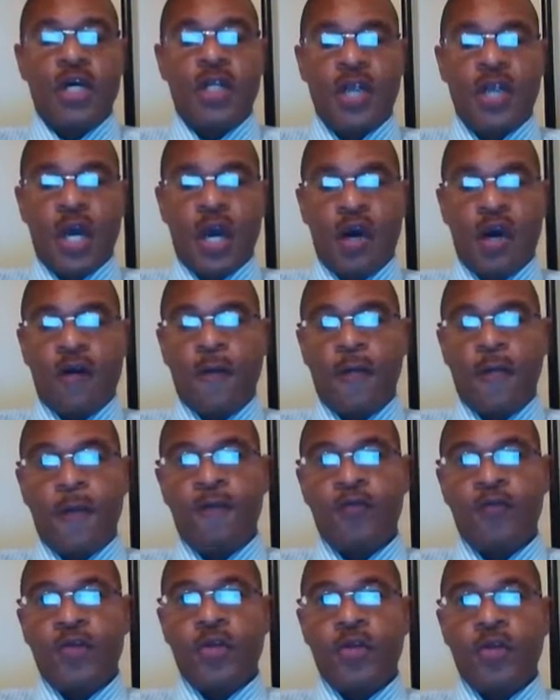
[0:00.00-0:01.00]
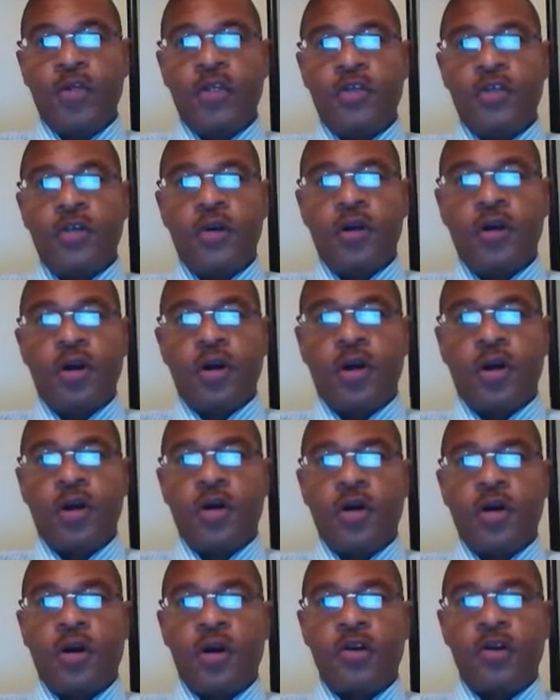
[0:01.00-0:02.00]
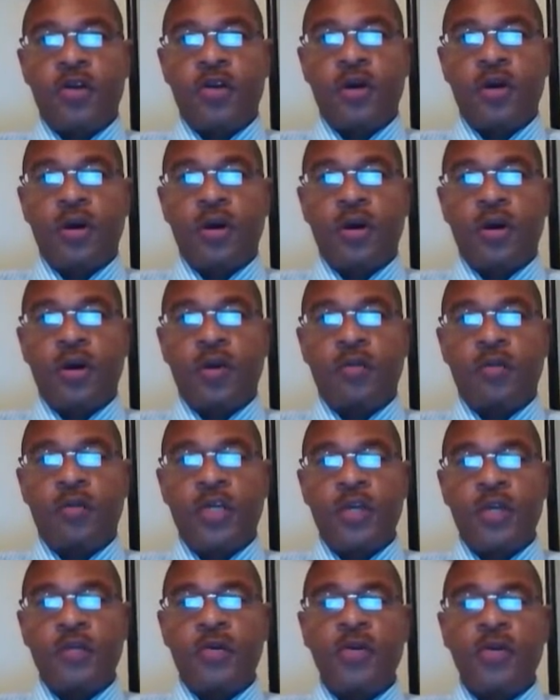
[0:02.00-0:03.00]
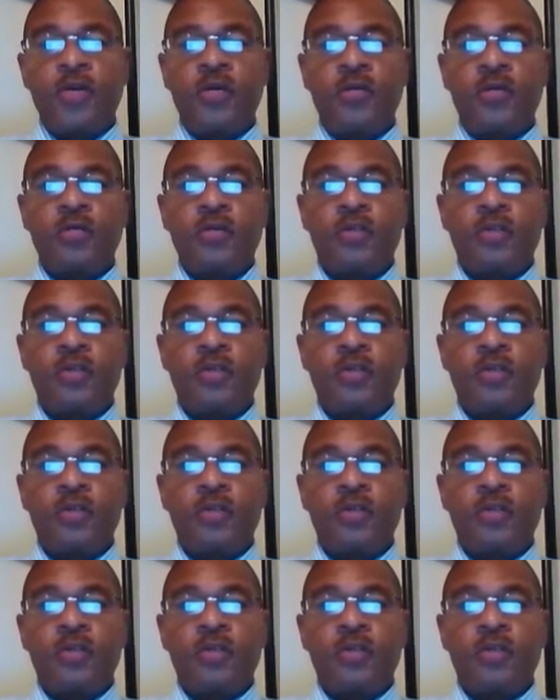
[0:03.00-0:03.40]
Now, are people,